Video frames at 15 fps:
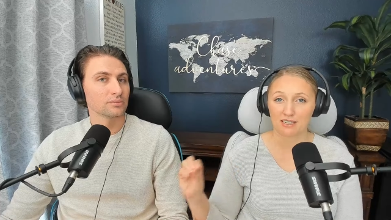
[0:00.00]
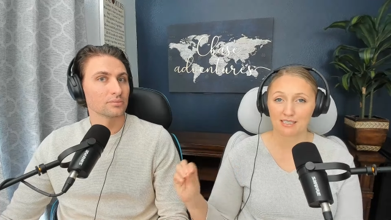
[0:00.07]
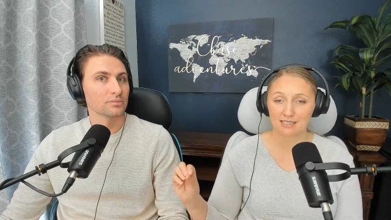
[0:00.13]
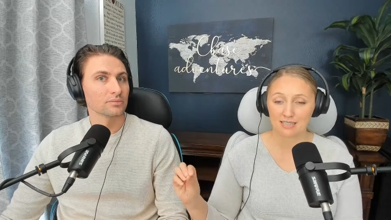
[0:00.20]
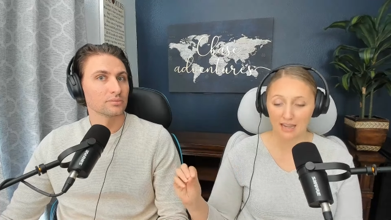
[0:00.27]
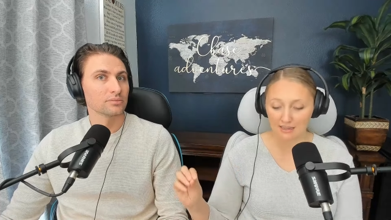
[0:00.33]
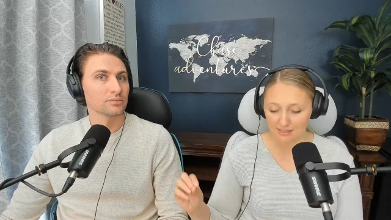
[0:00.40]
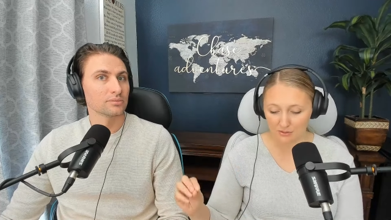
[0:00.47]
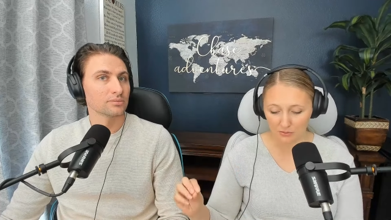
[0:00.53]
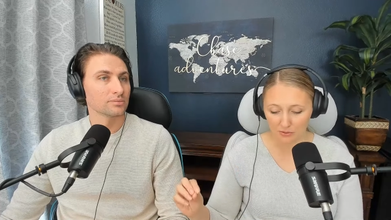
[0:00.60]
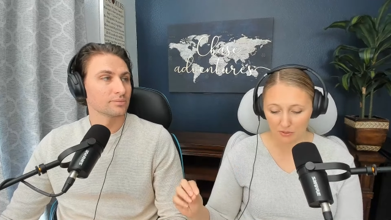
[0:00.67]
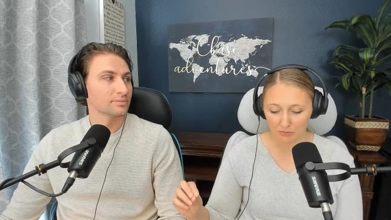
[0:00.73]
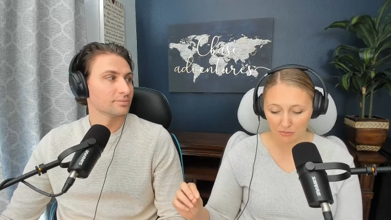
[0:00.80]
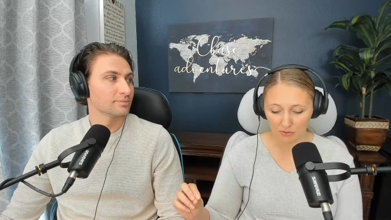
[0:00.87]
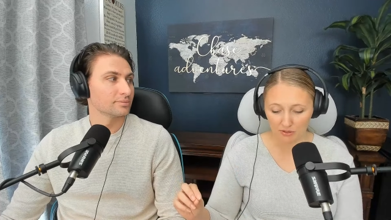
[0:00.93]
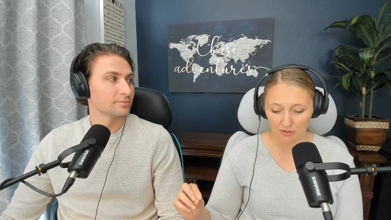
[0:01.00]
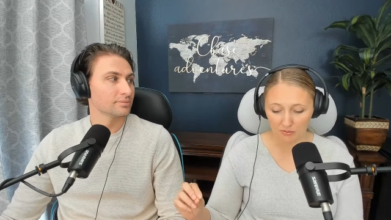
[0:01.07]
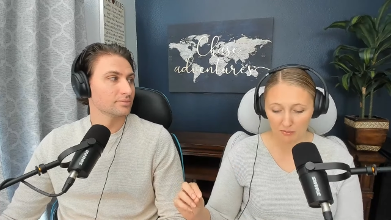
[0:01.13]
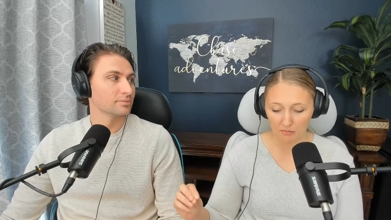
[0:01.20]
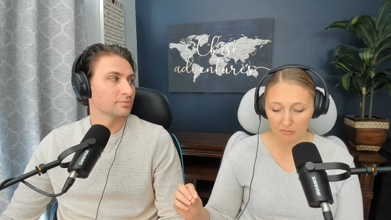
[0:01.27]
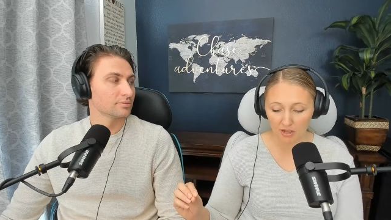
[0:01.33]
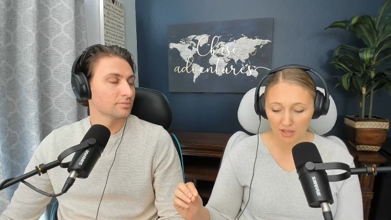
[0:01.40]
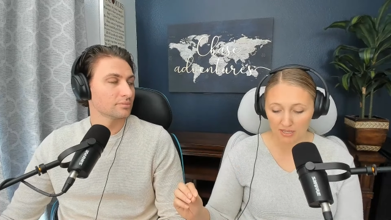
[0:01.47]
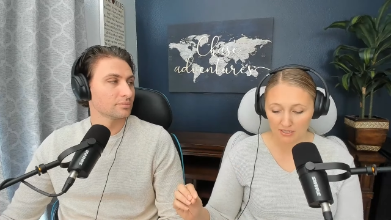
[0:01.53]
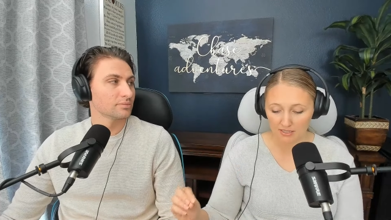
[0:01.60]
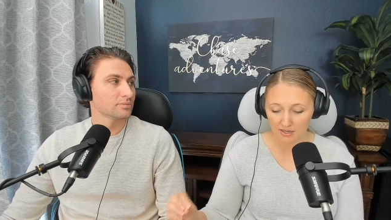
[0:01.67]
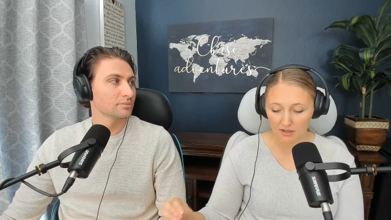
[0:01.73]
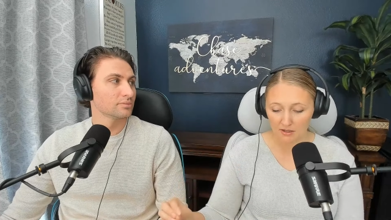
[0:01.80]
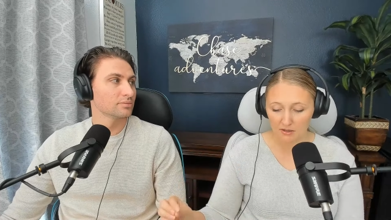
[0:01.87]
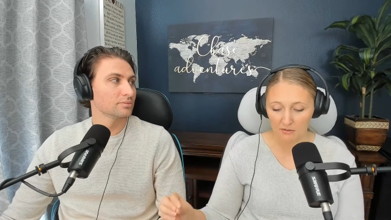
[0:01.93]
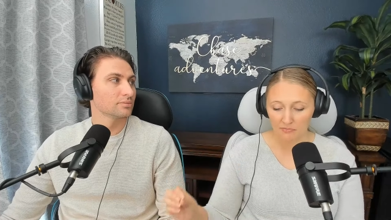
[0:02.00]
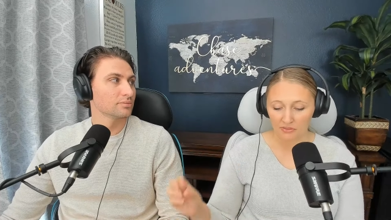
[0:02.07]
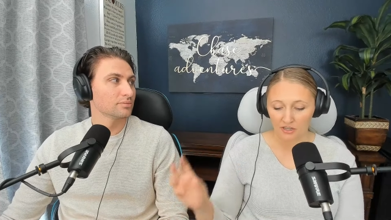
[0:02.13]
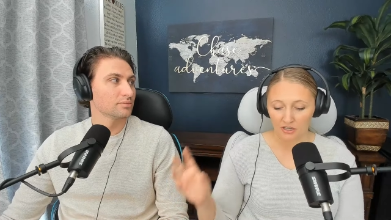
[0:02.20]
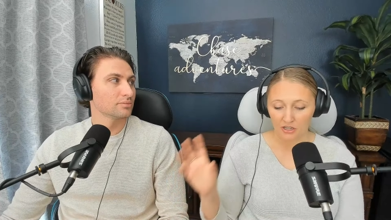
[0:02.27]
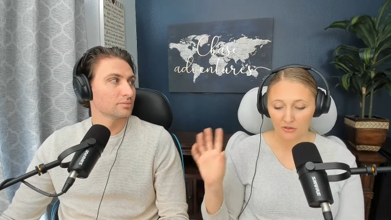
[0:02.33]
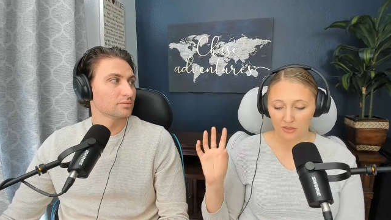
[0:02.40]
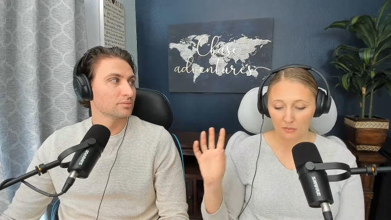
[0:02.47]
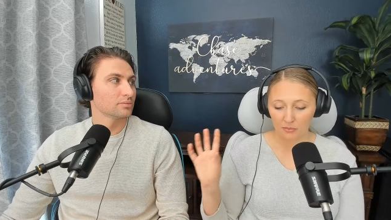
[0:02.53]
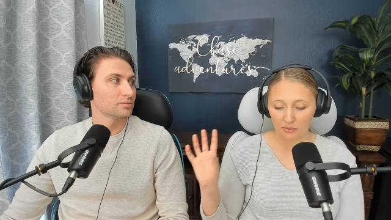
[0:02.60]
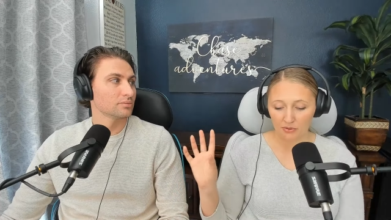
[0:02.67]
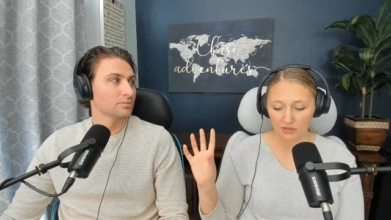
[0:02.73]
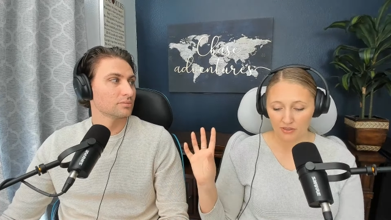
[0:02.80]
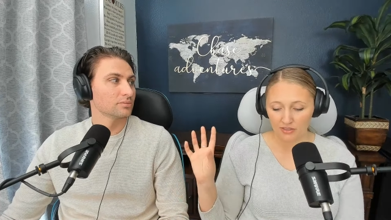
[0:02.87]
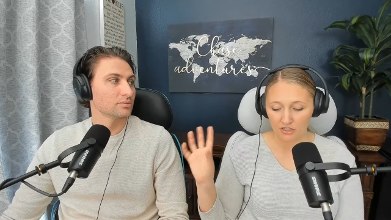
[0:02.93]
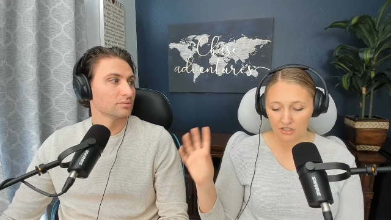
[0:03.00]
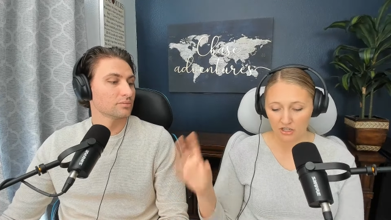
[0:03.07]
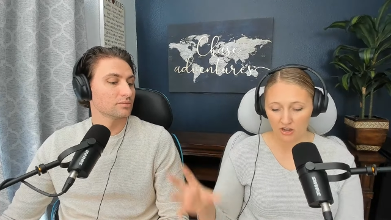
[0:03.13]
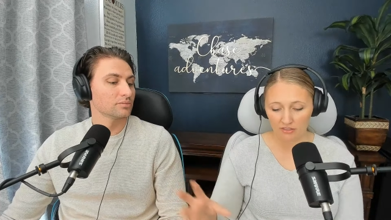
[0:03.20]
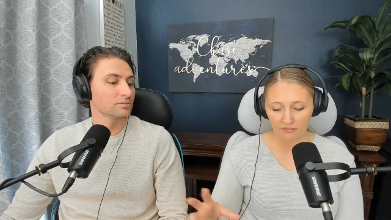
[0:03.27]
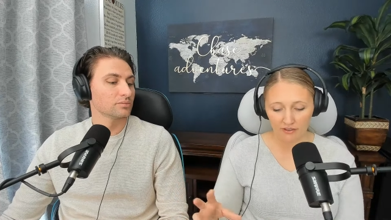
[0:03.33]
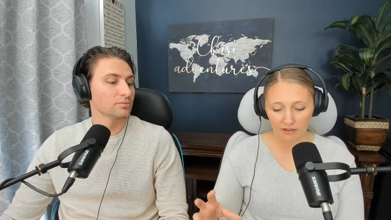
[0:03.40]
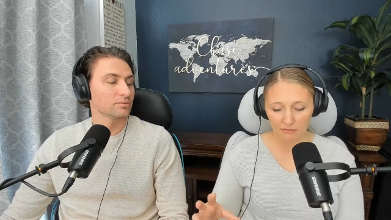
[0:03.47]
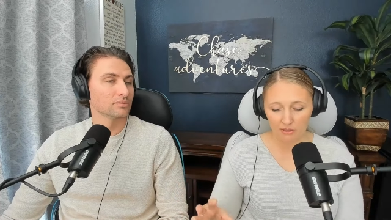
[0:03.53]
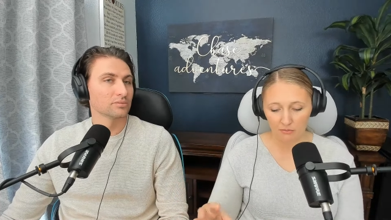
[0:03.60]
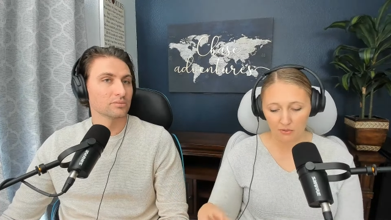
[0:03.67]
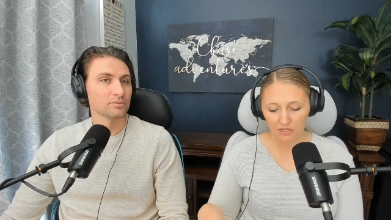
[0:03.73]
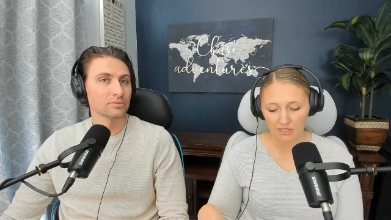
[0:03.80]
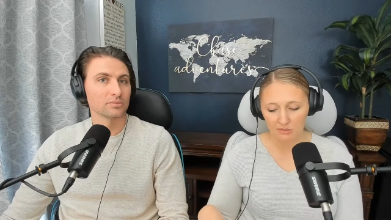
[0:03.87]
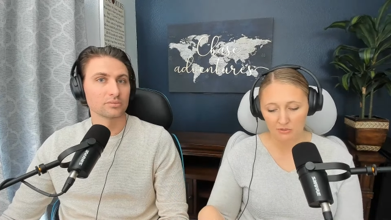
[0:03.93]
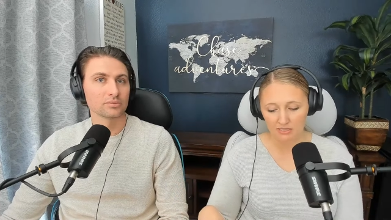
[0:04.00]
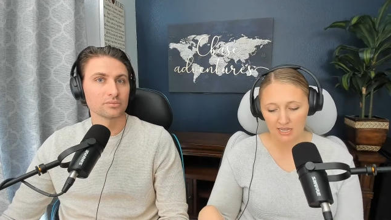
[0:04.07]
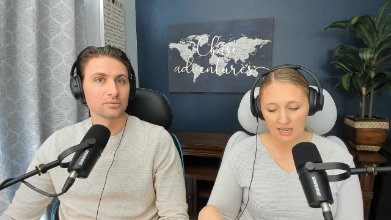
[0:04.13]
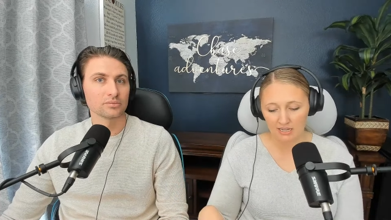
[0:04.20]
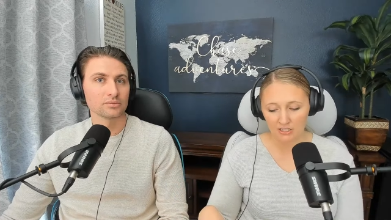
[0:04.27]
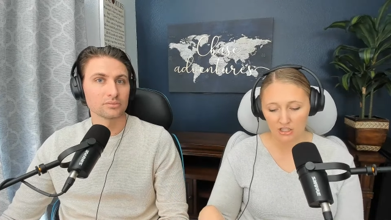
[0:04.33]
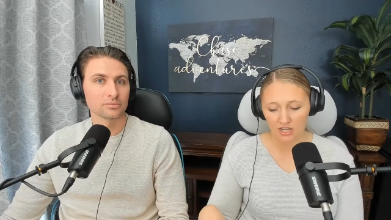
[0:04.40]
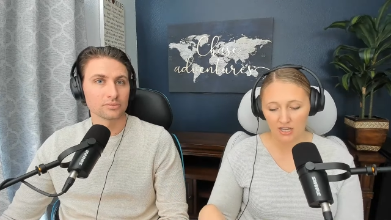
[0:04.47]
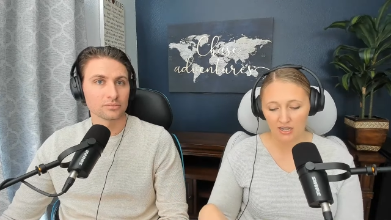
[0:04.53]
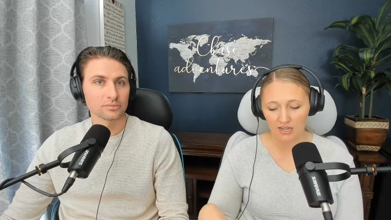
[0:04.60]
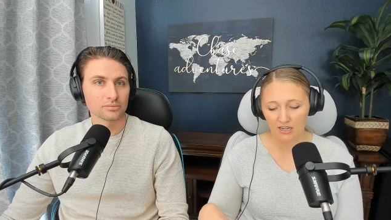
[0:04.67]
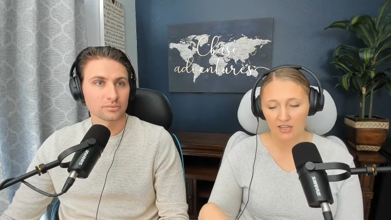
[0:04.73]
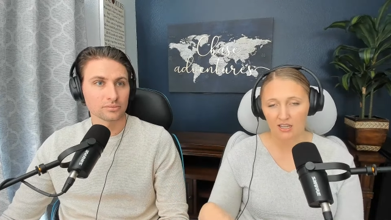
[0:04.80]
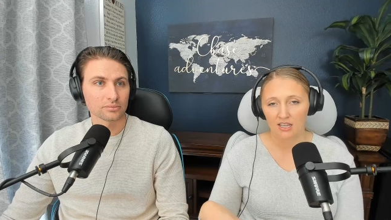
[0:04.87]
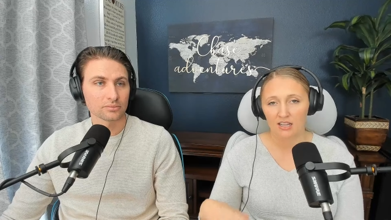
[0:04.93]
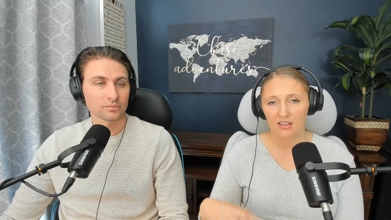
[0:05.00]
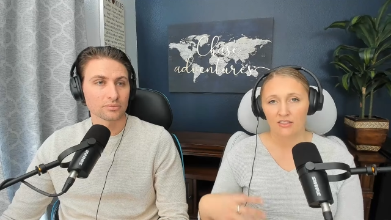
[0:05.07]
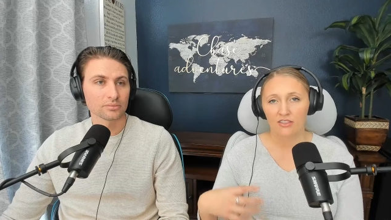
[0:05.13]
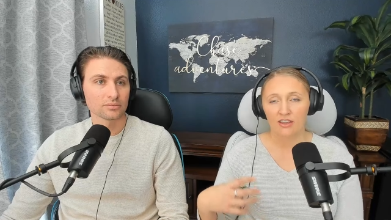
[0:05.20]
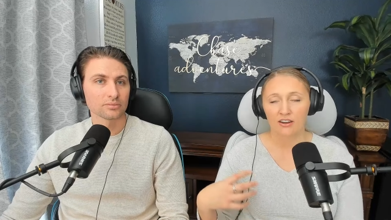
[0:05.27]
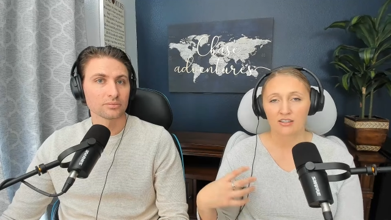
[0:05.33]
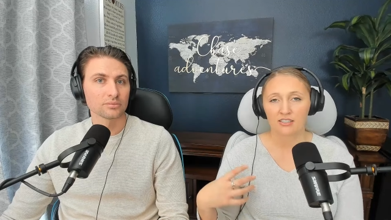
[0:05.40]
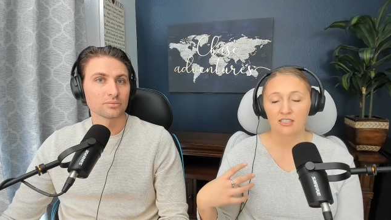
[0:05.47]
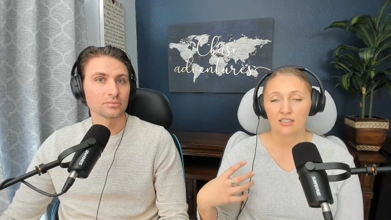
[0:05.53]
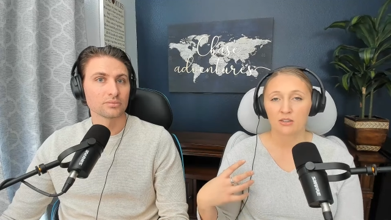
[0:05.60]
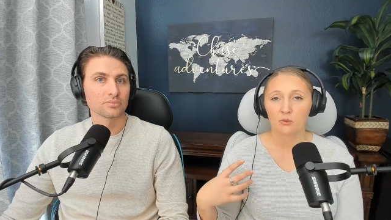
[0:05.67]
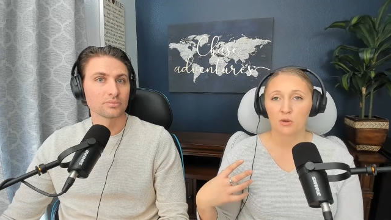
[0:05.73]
Speaker 1: disguises were important. But, you know, they put the Chynoweth family in witness protection. They're dealing